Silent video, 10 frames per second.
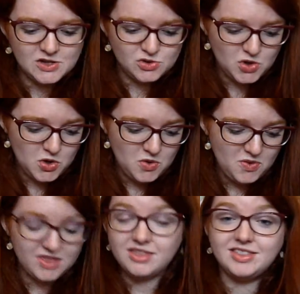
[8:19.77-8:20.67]
So
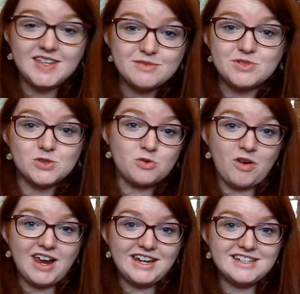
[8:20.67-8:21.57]
this was just
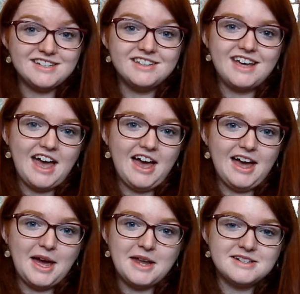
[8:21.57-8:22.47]
great,
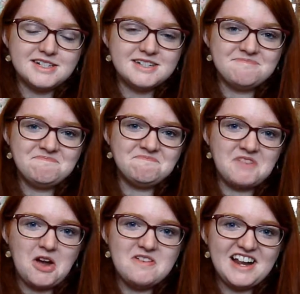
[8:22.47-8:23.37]
and
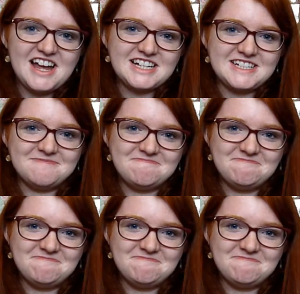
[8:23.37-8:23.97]
I really liked it.